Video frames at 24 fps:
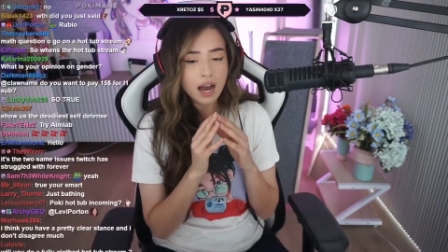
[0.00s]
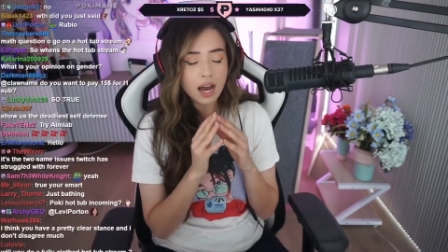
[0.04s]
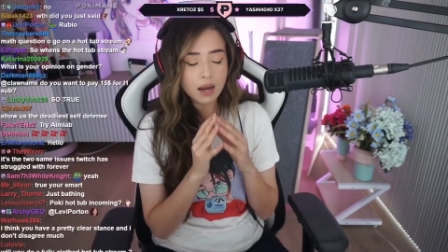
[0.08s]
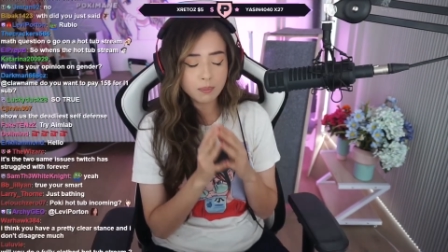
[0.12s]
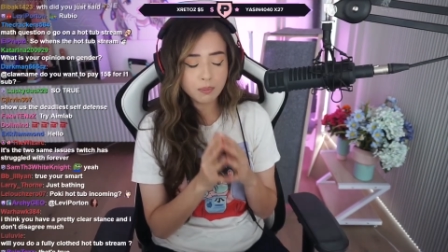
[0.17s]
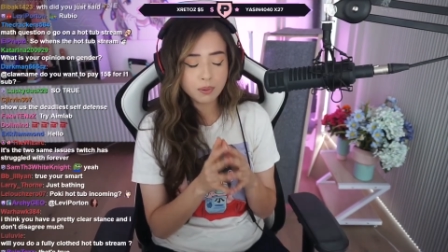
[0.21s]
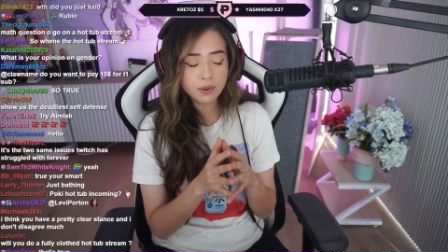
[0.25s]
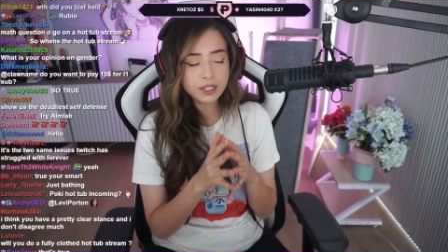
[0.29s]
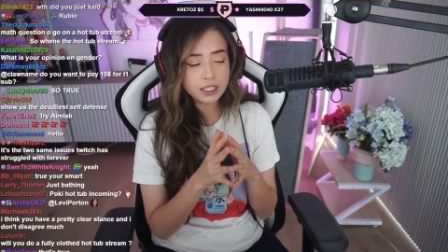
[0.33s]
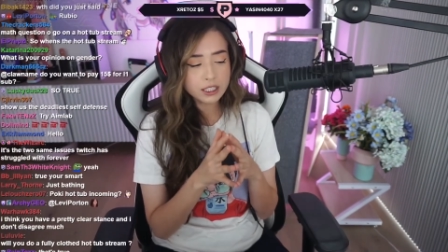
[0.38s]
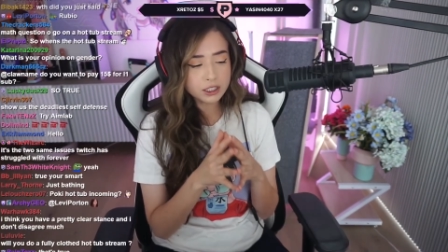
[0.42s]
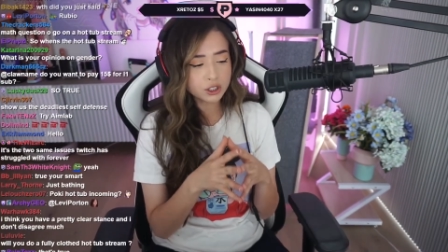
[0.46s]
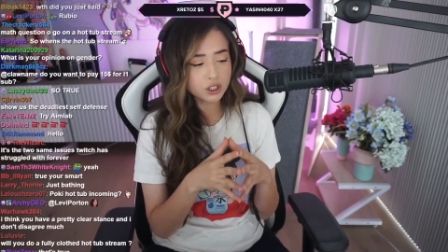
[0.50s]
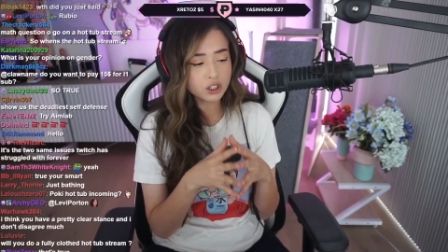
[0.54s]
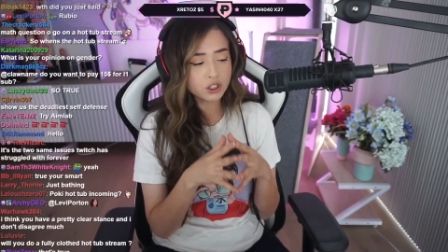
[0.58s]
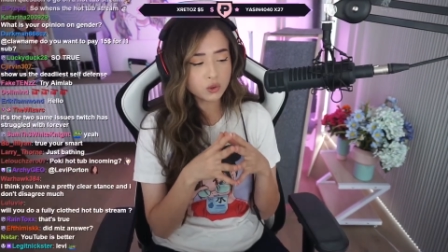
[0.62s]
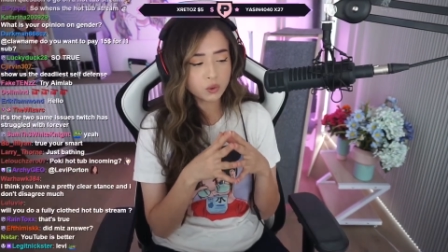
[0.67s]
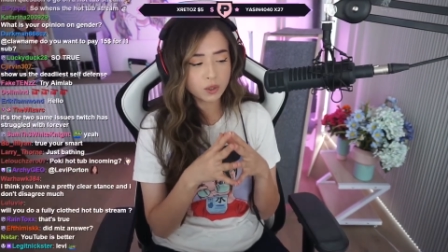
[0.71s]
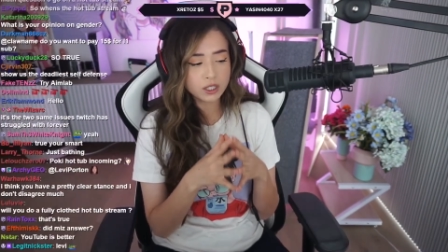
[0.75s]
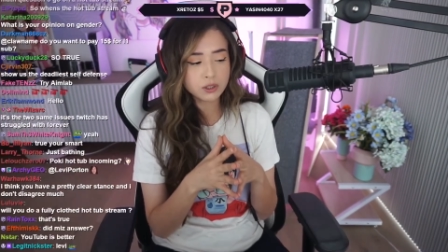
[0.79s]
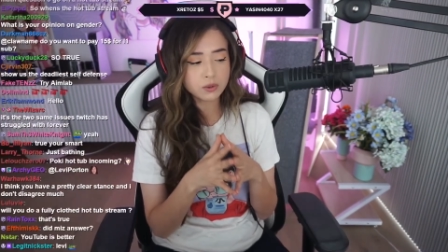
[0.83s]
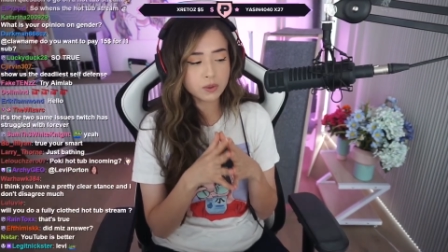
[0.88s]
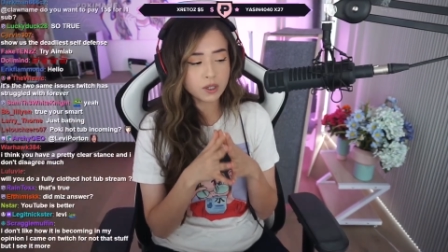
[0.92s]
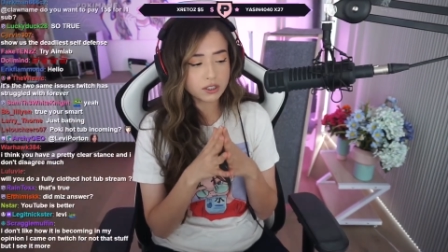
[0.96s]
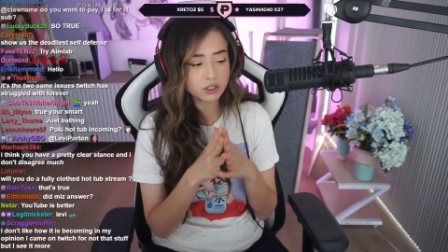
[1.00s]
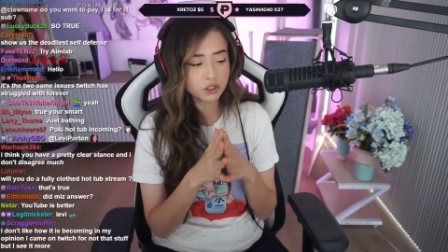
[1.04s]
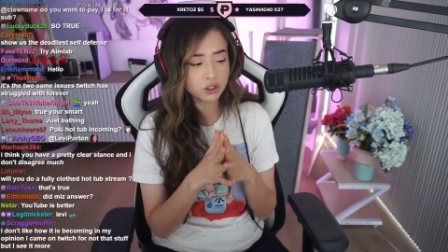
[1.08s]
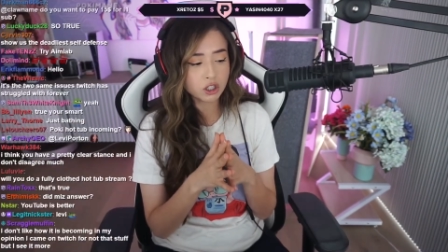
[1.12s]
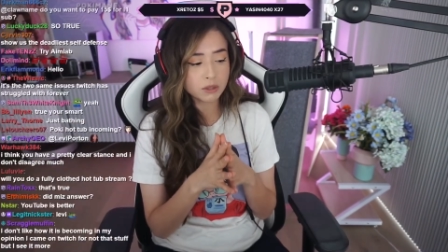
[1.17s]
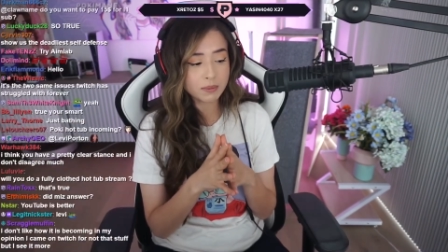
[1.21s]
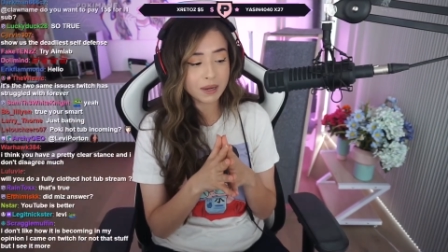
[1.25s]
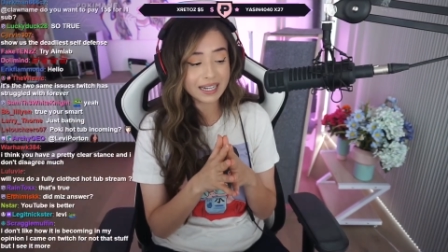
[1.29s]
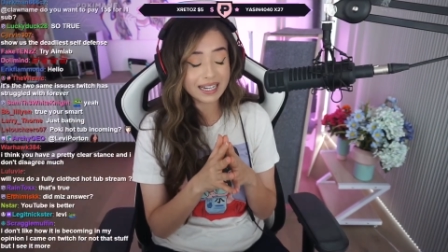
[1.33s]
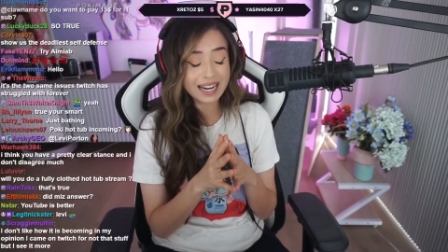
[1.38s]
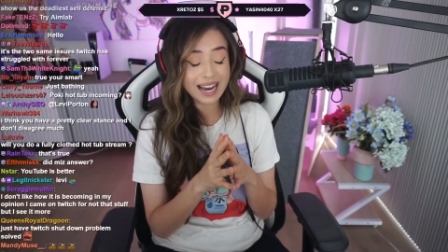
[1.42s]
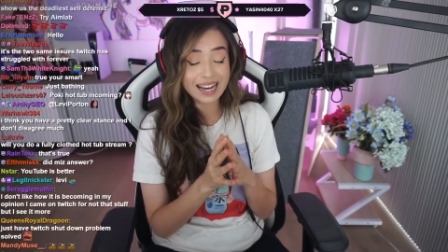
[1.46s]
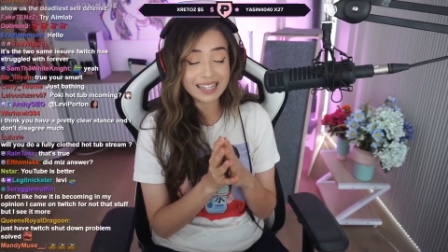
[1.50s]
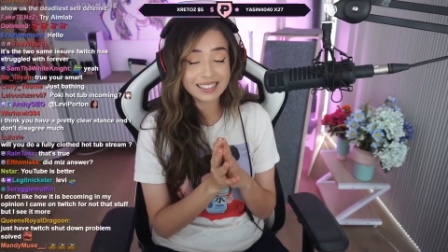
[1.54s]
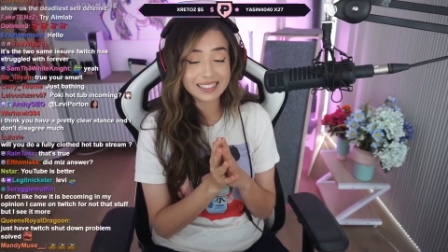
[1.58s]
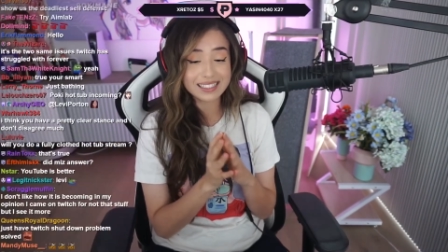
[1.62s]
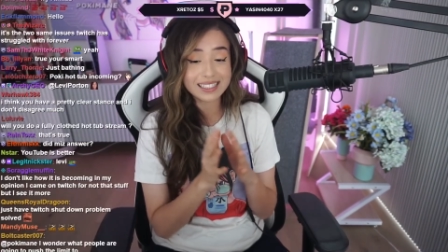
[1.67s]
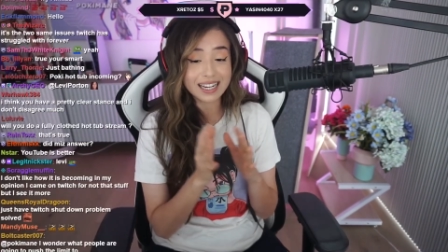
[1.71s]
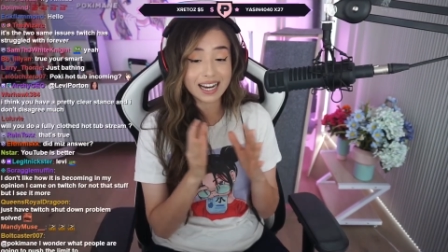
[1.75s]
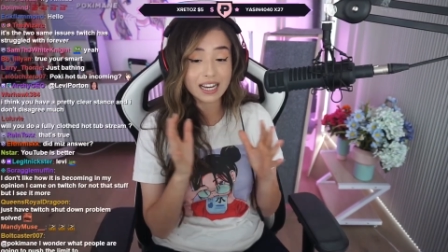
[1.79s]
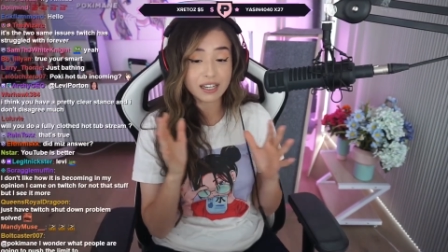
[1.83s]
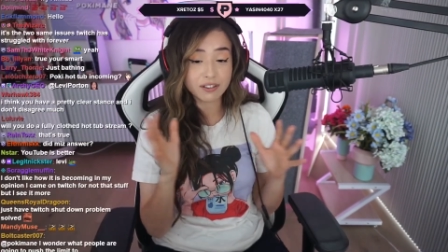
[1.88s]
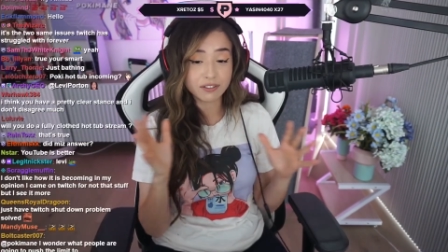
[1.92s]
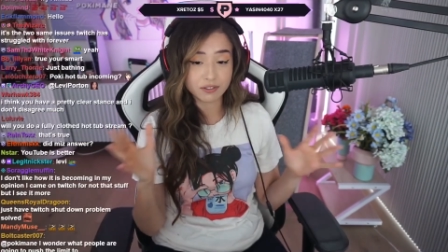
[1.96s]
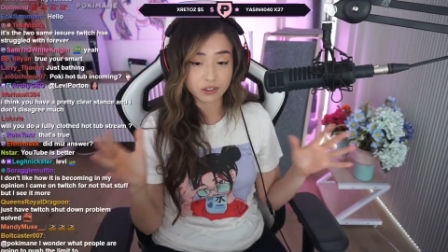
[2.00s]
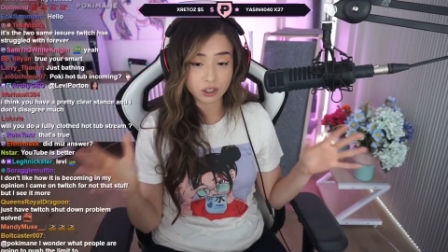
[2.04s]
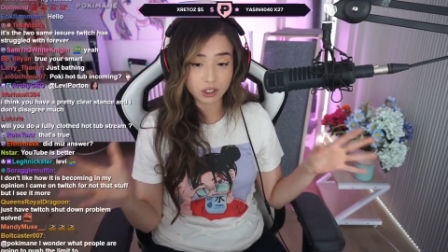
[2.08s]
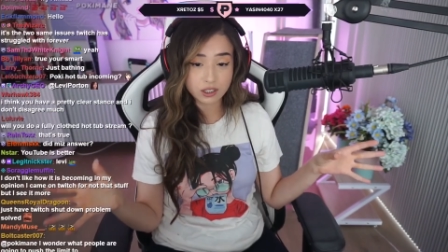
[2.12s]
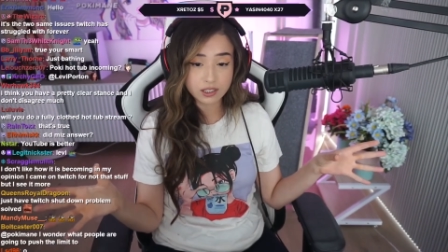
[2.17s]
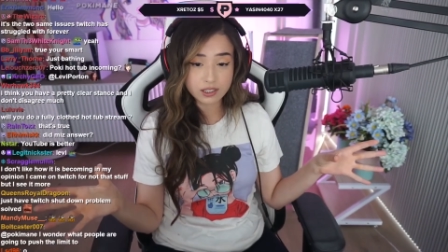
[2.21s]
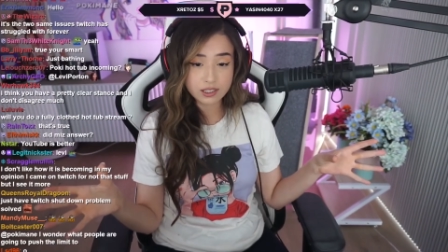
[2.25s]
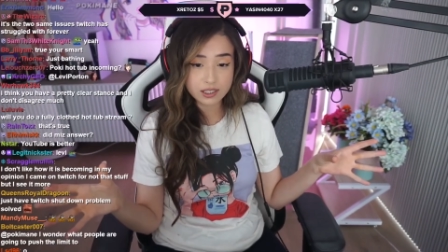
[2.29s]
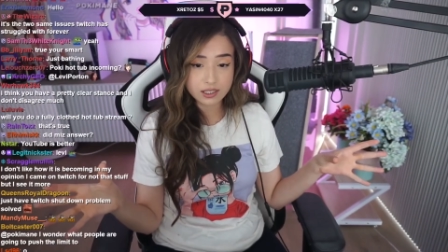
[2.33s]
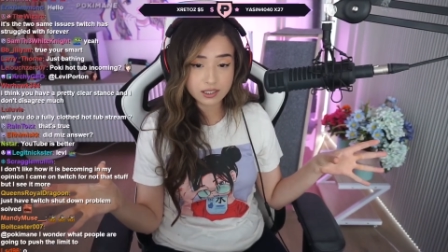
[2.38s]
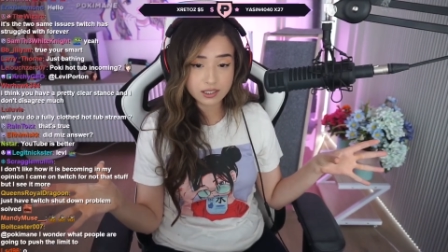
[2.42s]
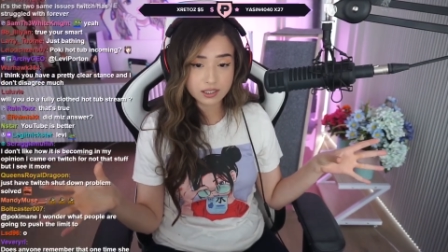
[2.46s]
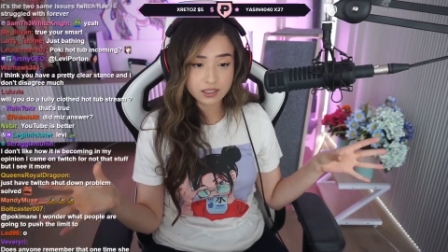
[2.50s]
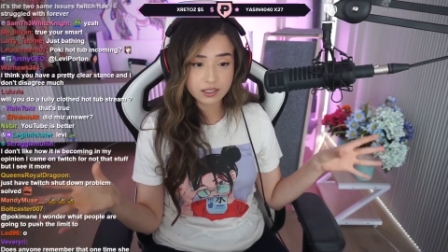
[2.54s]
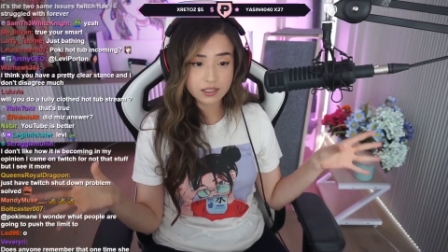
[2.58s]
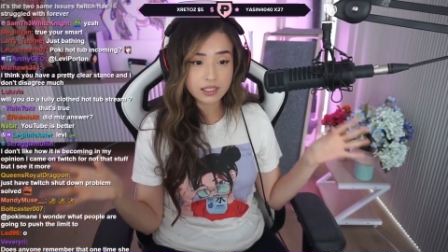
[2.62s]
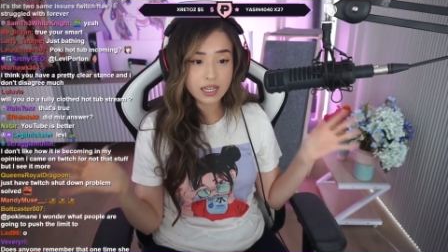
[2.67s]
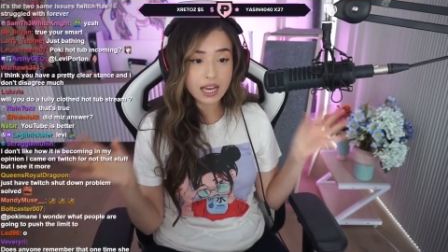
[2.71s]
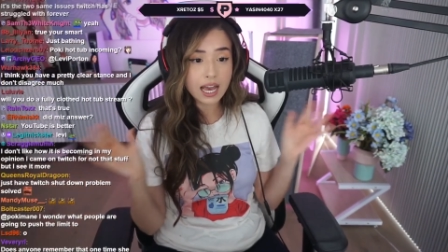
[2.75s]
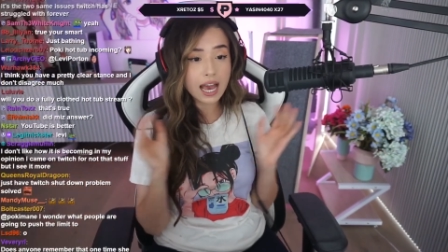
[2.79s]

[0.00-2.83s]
I'm pretty sure Twitch wants to remain as diverse